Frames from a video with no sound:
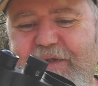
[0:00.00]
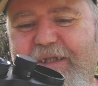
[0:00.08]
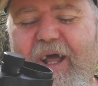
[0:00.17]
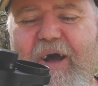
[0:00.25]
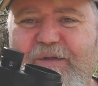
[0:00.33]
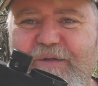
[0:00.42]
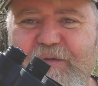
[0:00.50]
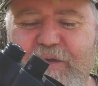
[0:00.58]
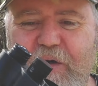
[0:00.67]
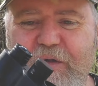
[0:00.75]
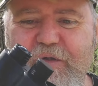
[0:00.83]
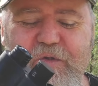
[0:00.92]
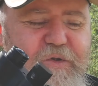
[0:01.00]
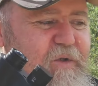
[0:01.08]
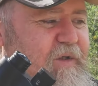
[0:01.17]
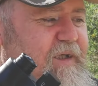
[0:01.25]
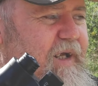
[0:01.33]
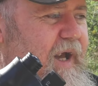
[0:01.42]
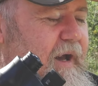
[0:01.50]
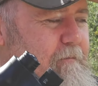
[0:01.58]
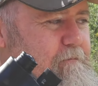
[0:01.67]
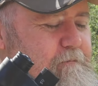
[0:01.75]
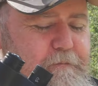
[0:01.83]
but no, it's a good honest unit. The